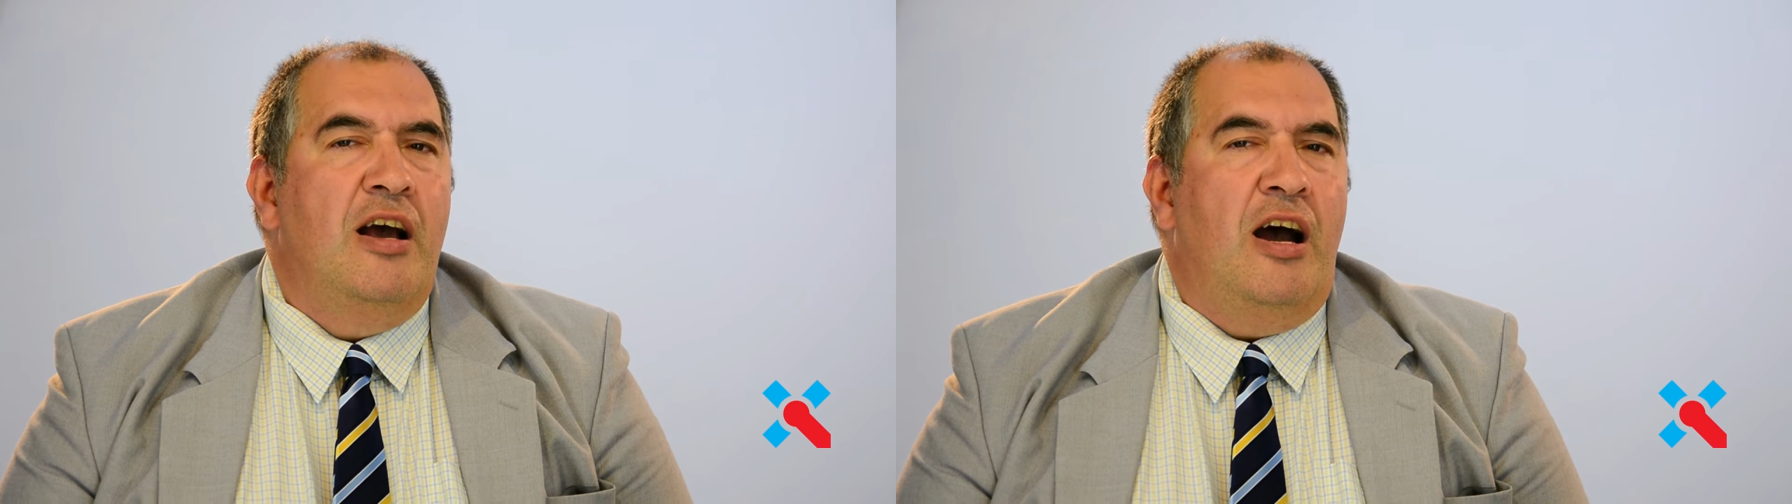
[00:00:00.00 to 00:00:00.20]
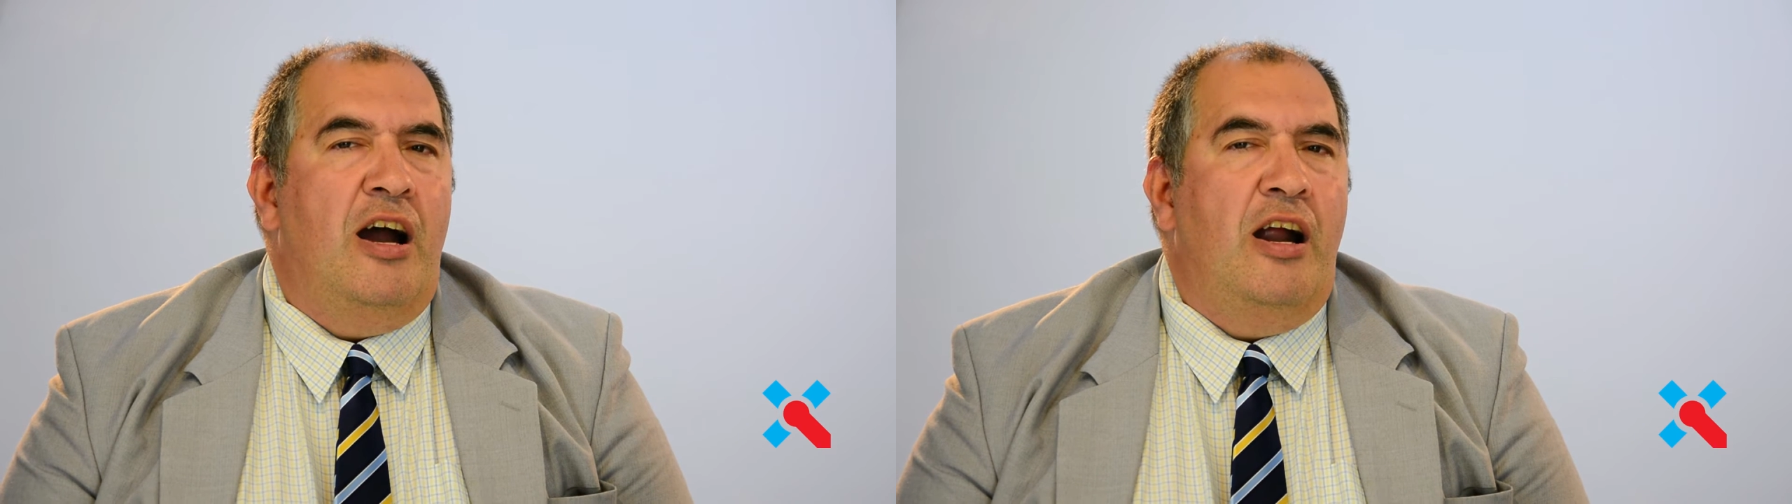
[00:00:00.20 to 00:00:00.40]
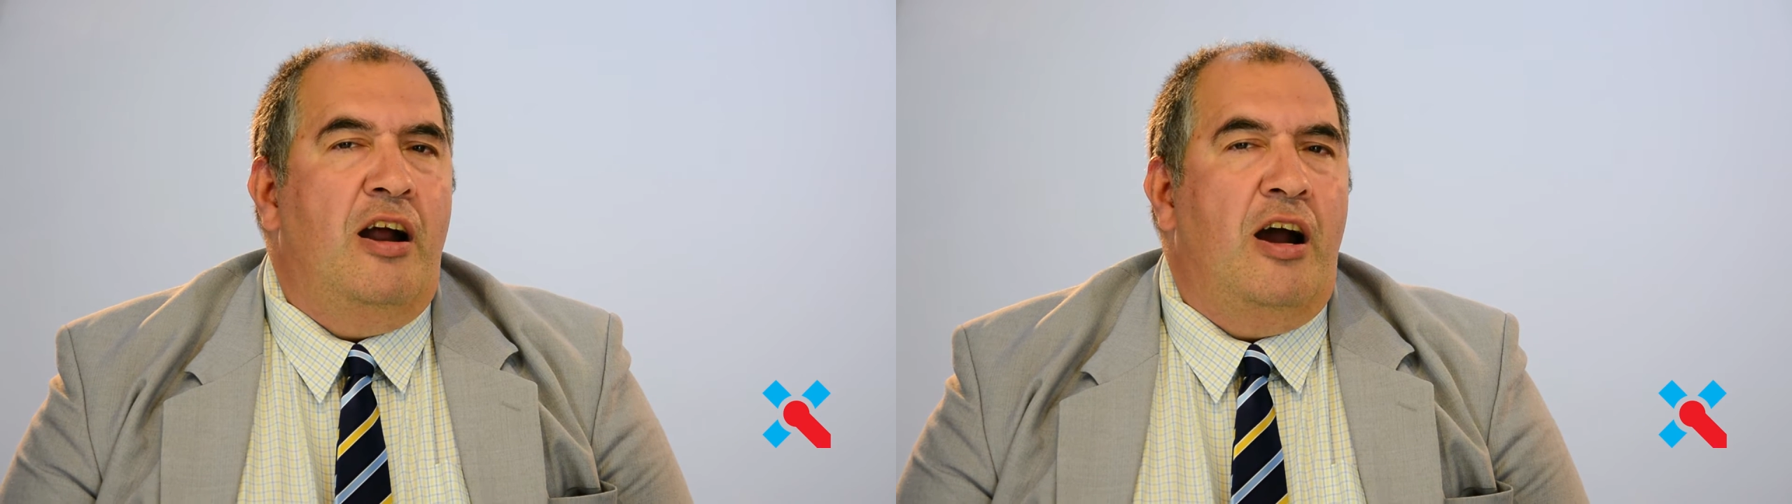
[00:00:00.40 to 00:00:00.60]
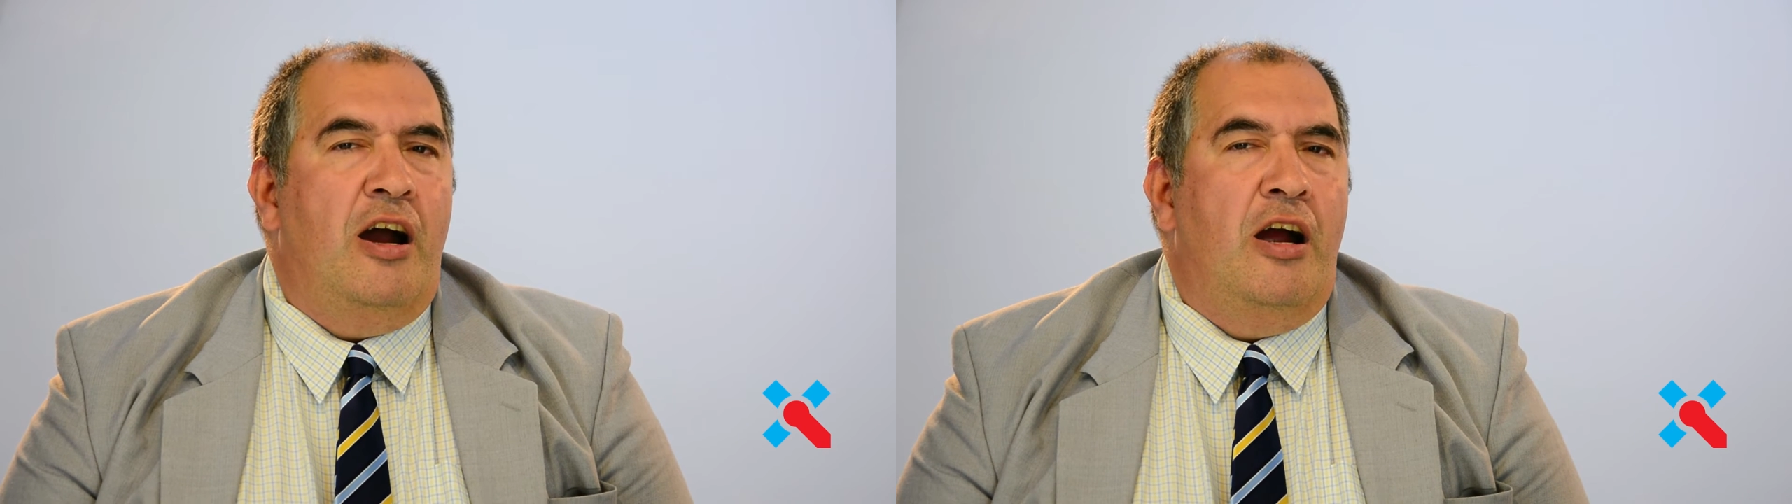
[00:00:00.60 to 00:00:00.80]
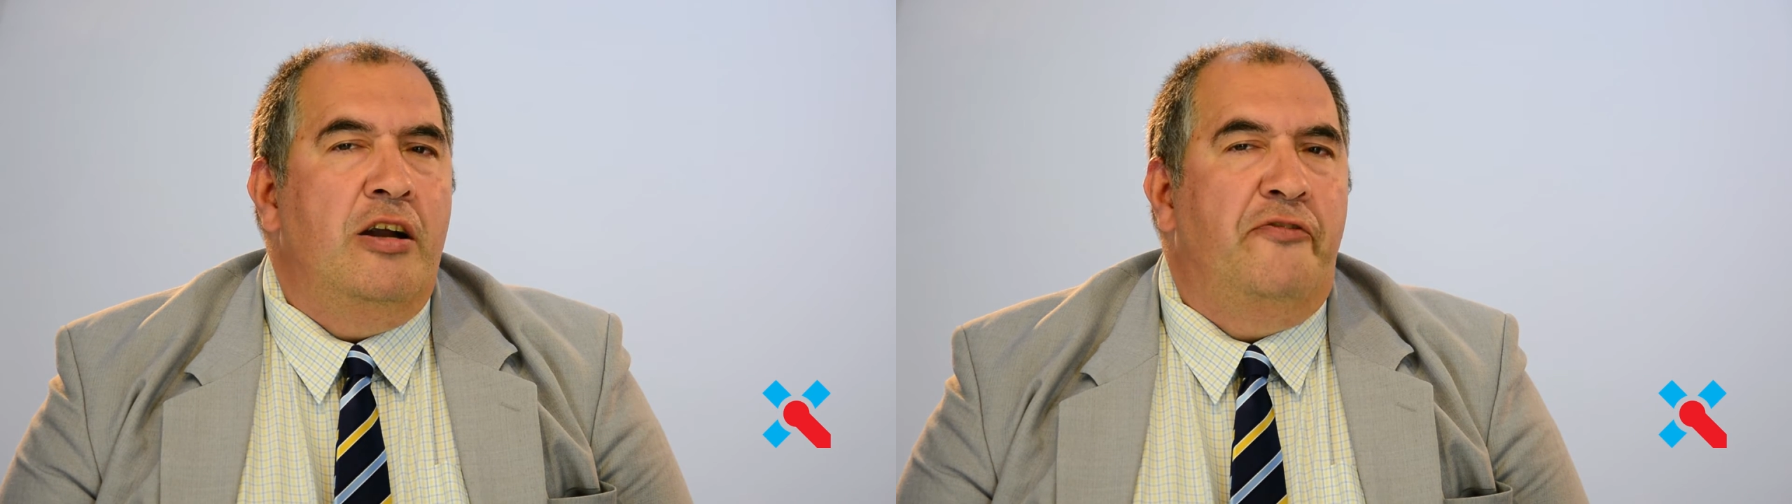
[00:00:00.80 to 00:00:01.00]

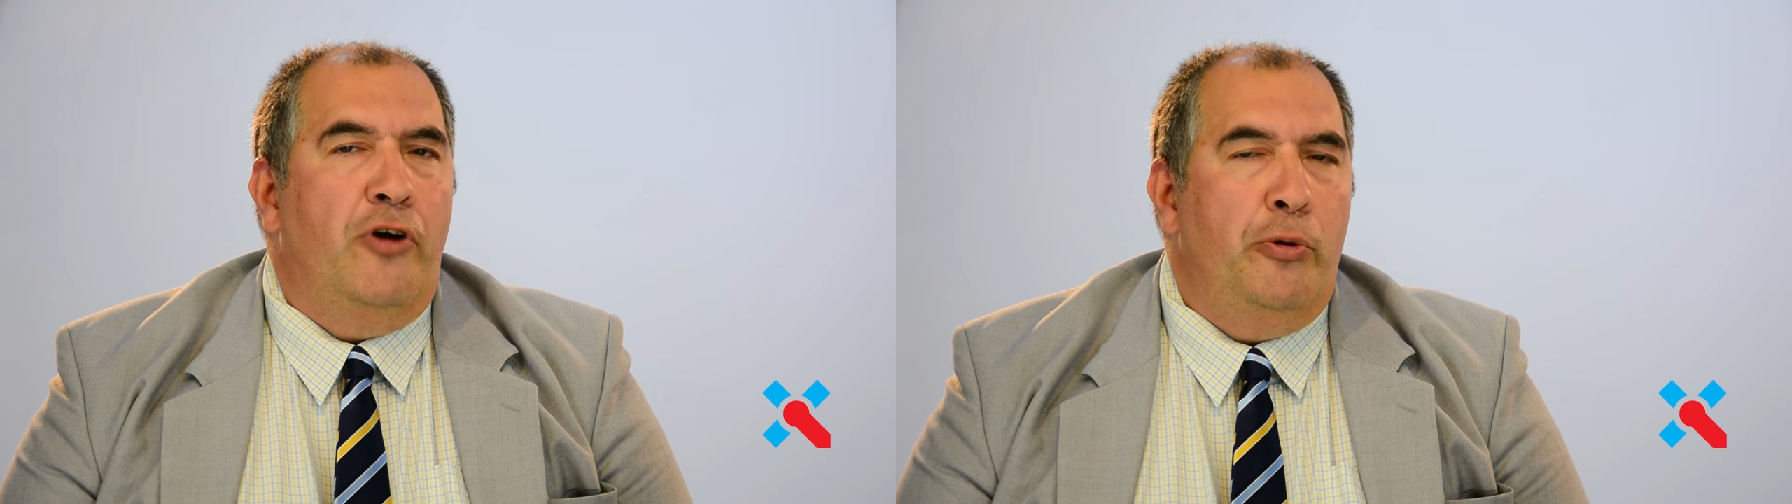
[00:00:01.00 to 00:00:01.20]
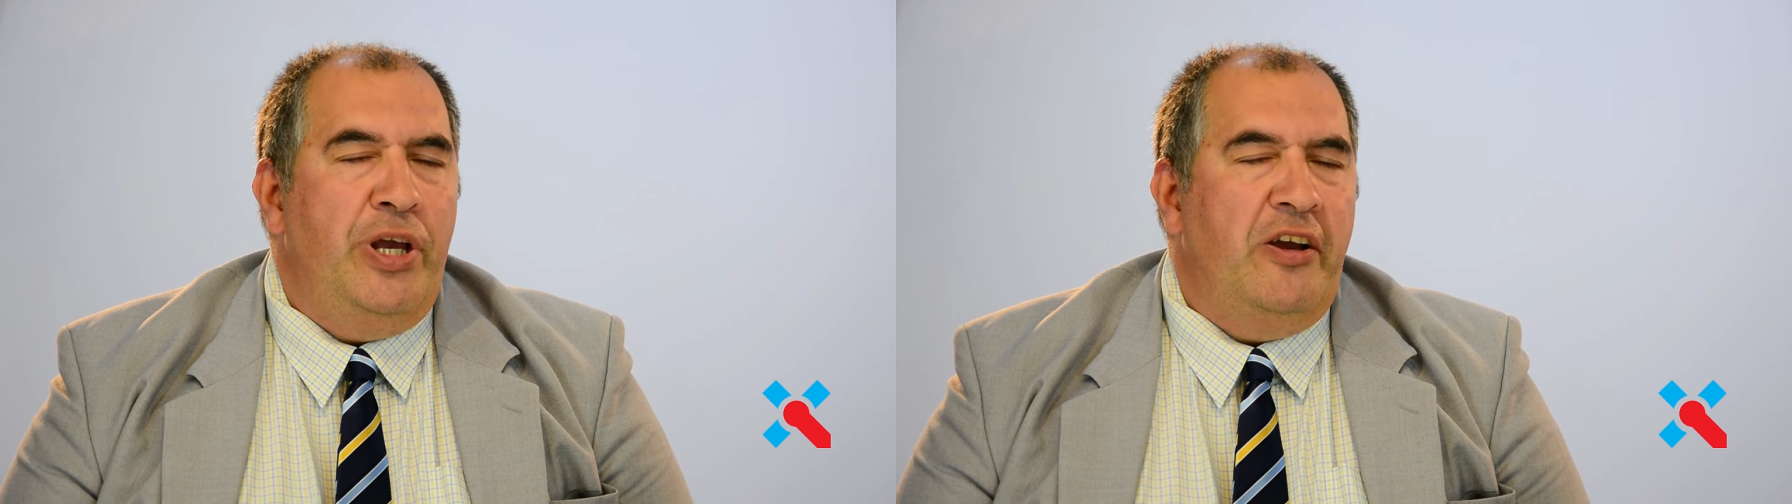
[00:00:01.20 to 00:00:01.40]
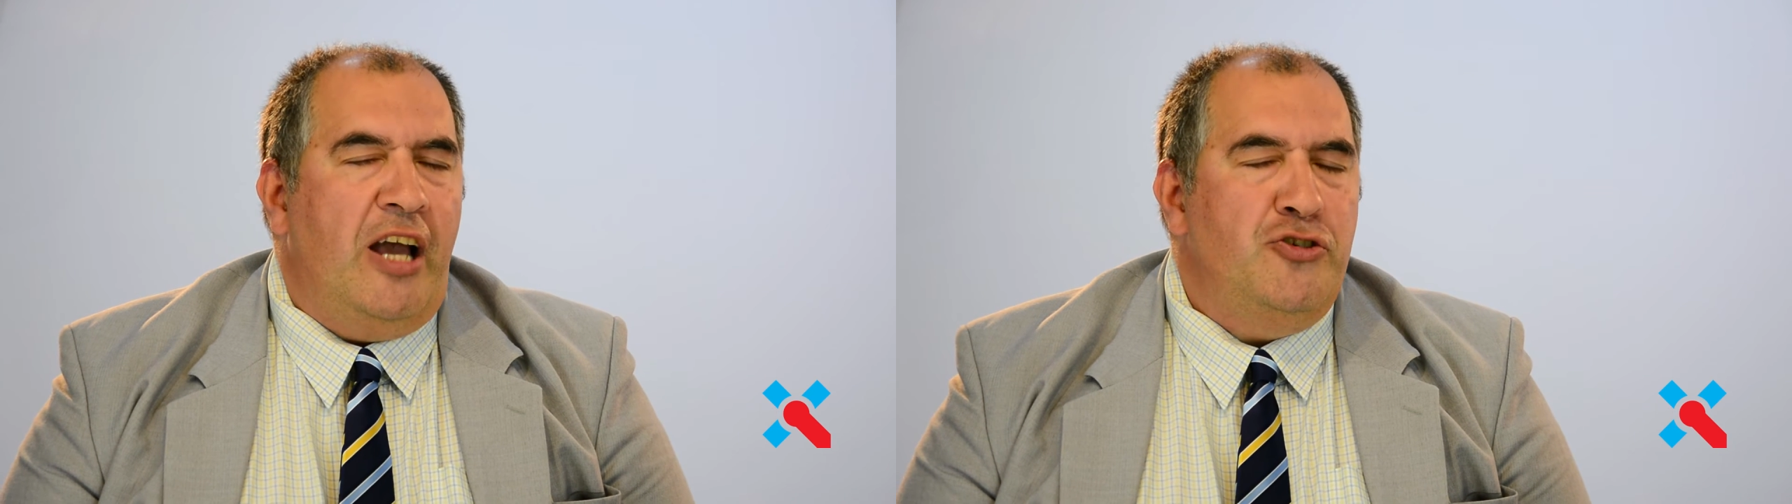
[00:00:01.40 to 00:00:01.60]
are the following.